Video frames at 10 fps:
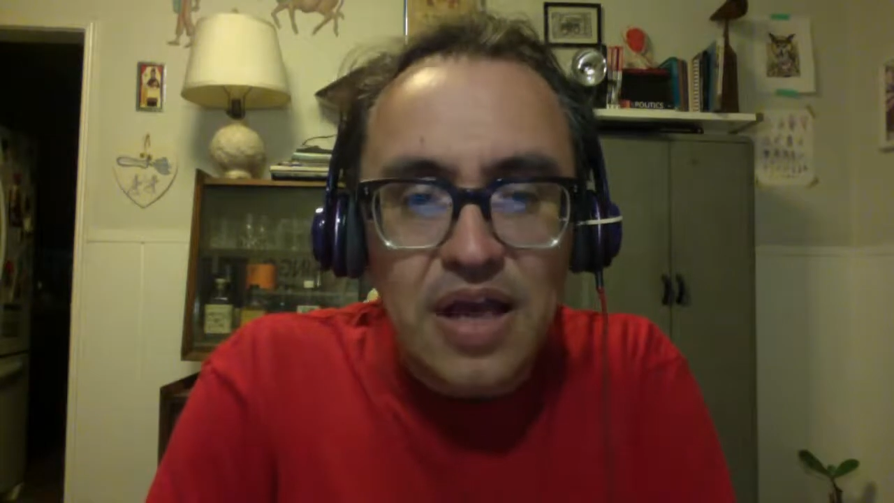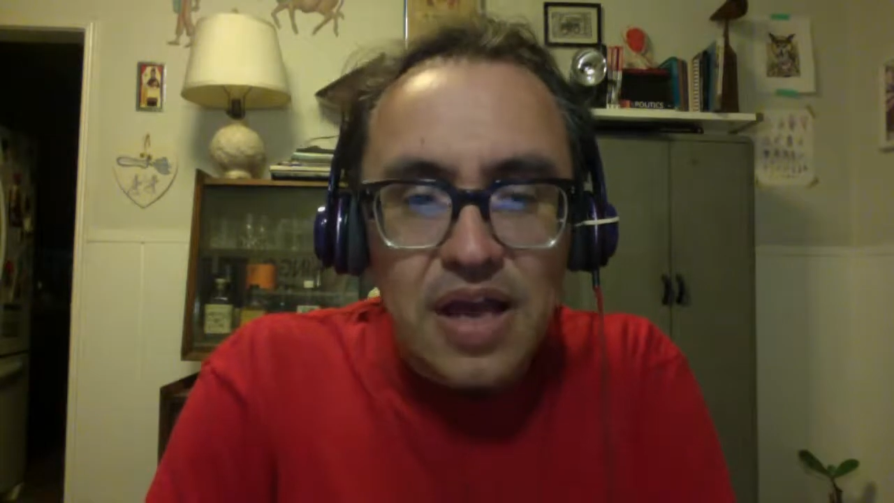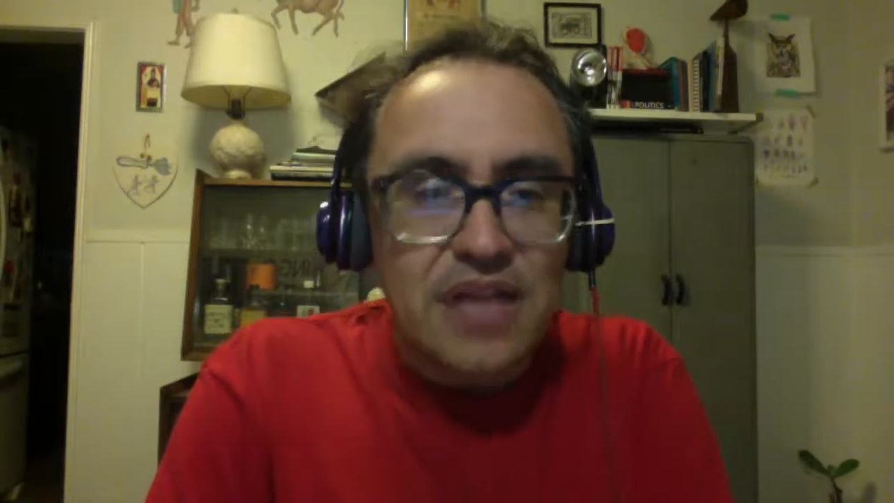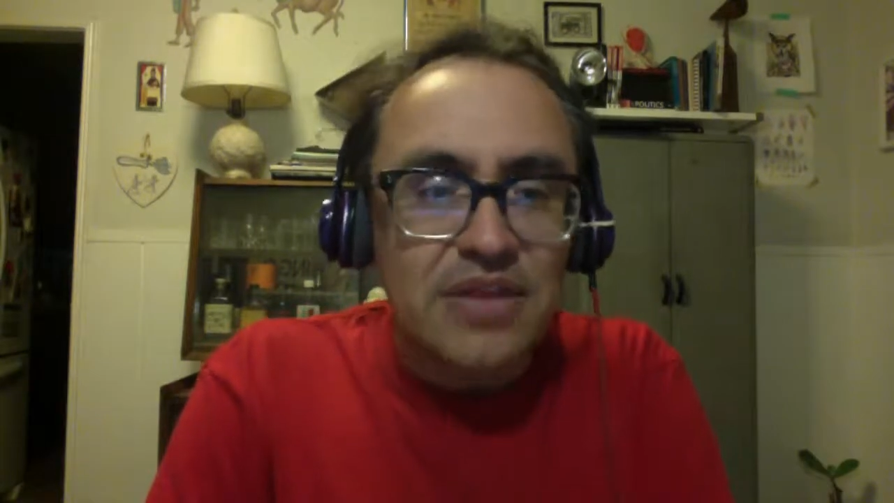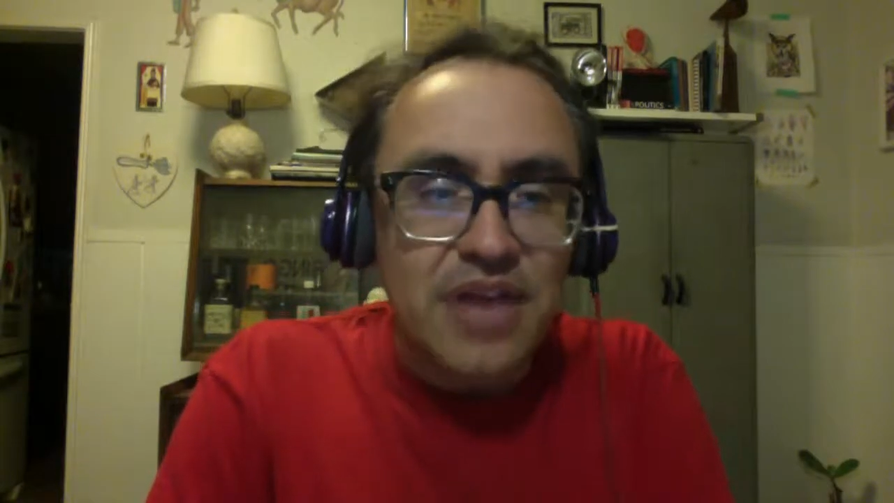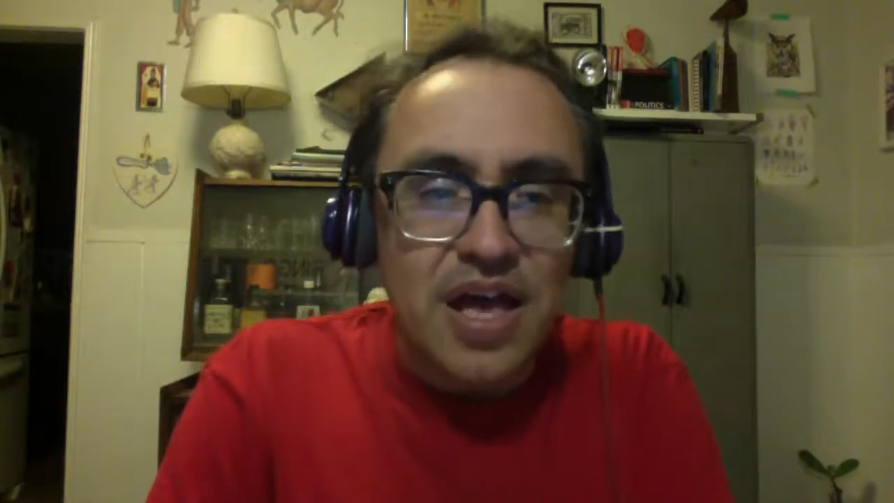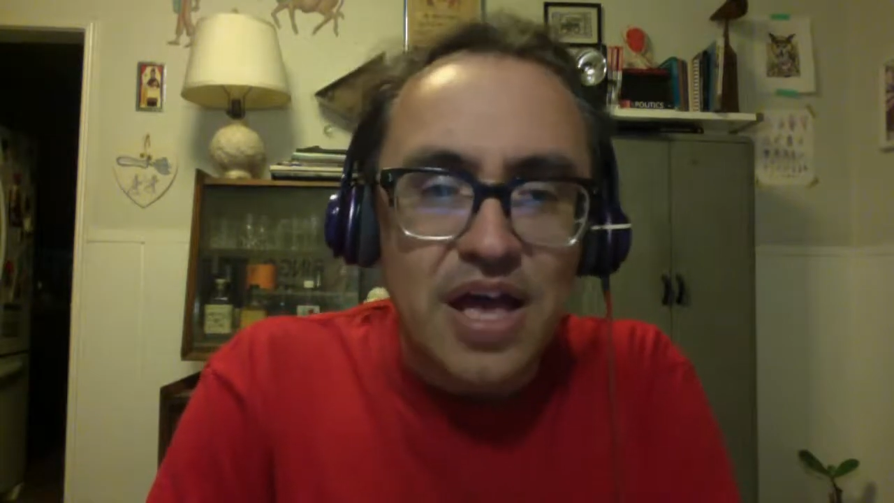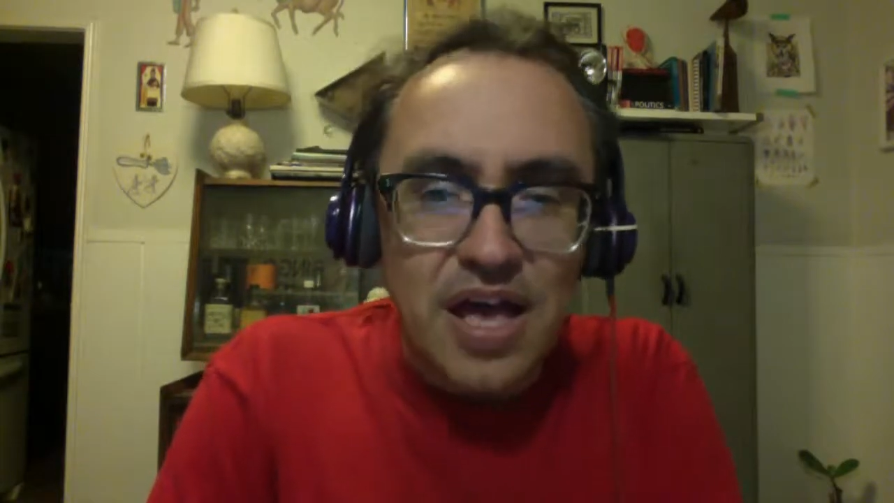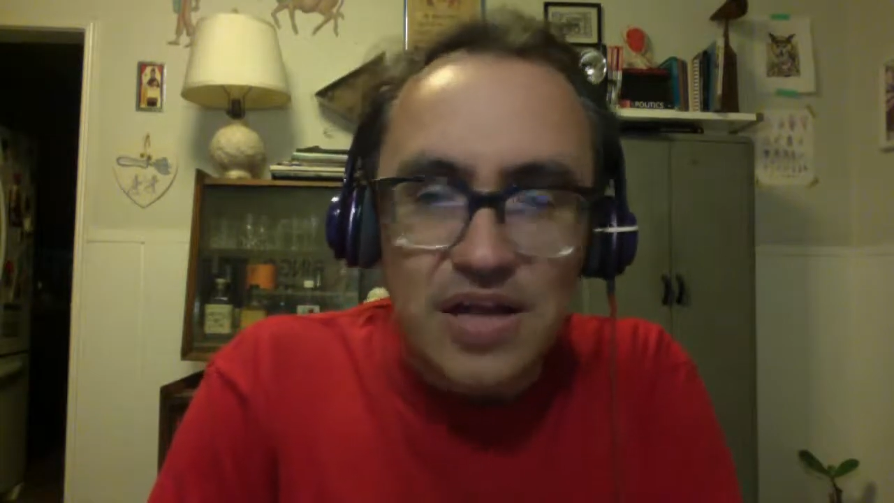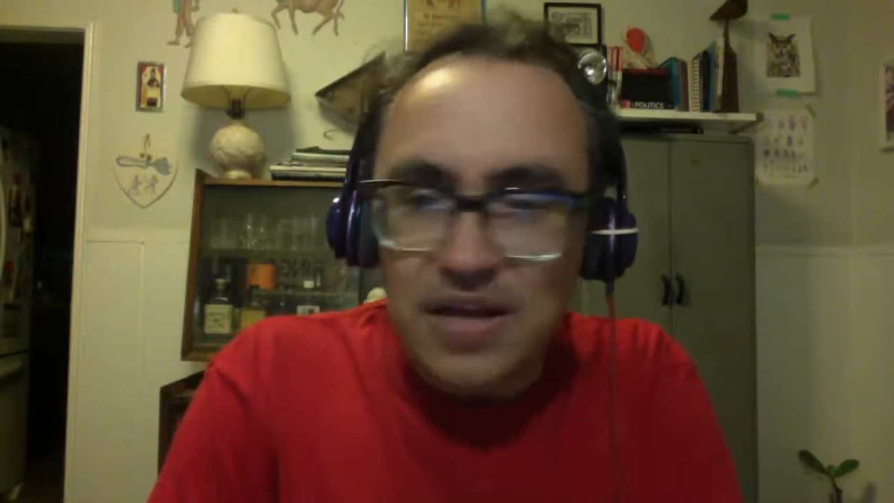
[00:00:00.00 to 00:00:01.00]
And
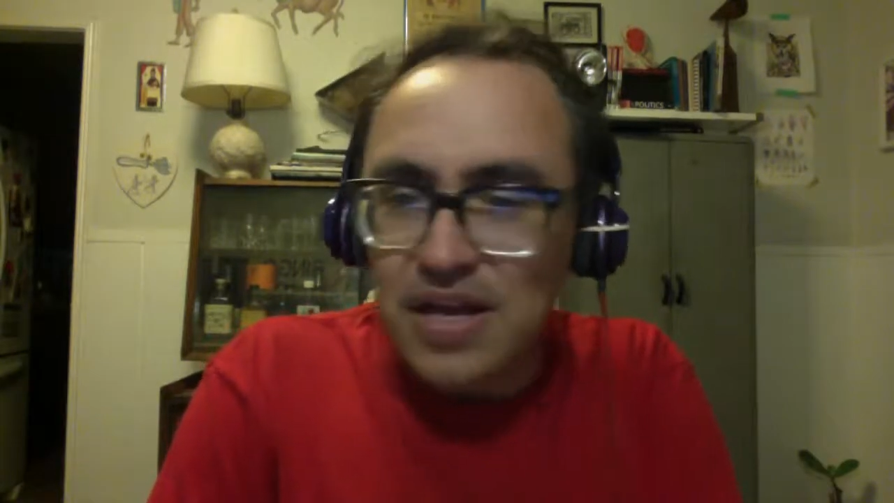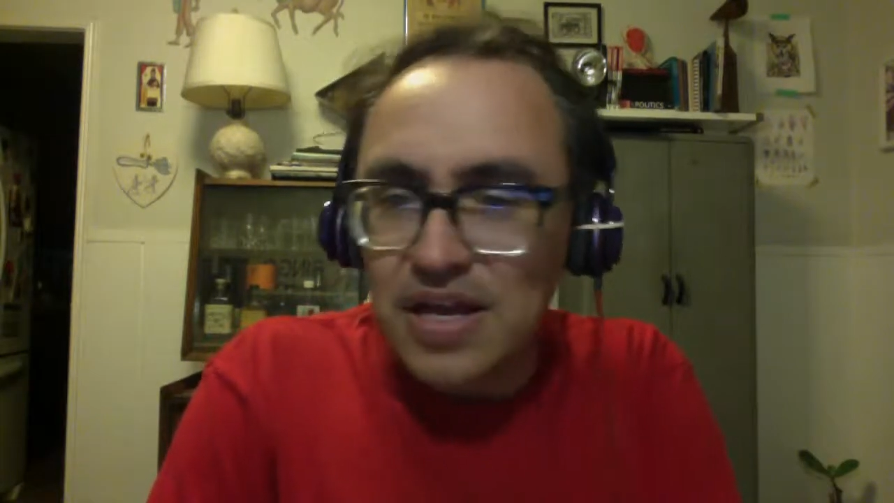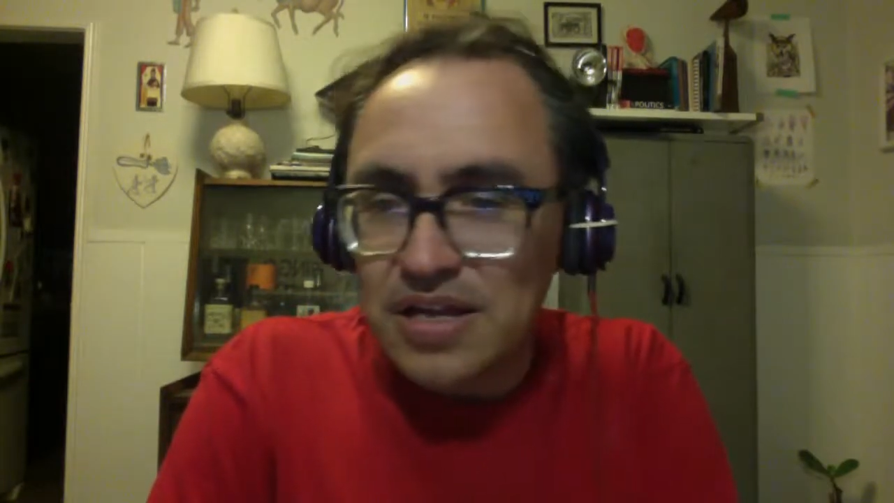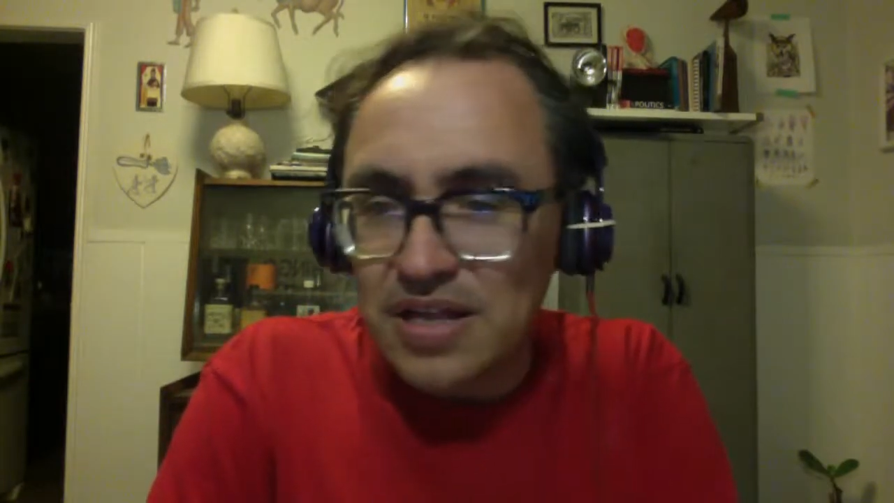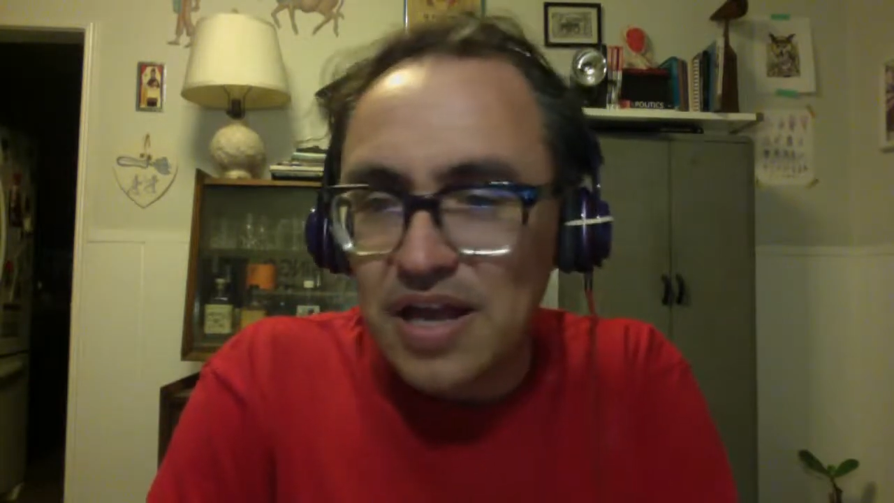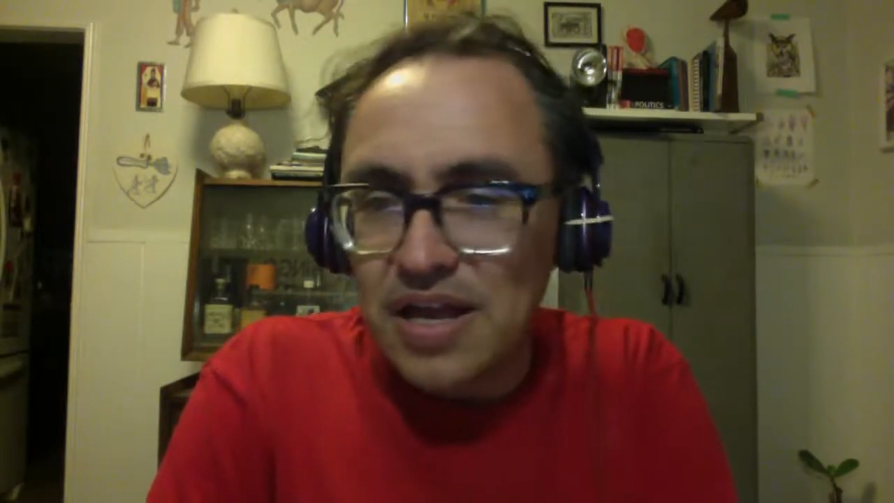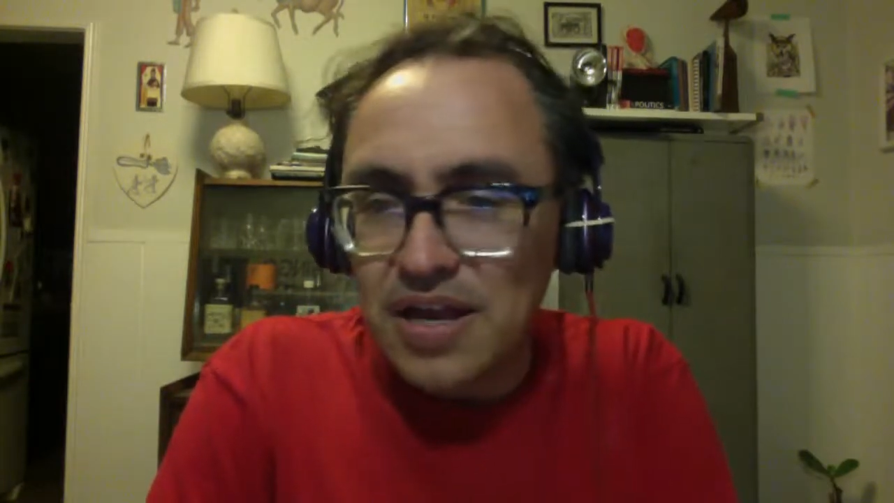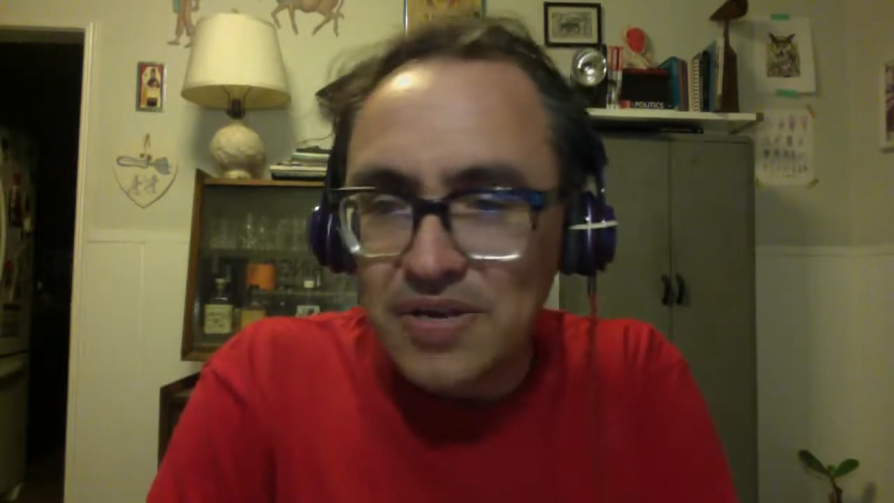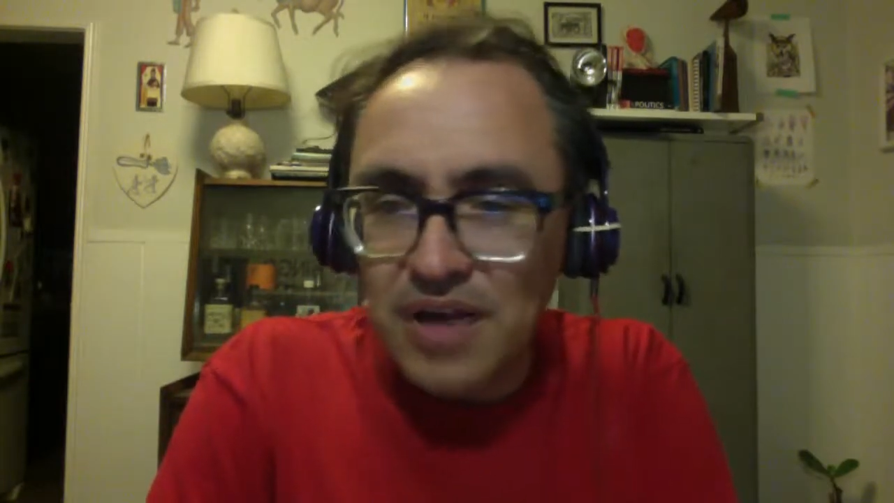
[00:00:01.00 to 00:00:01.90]
here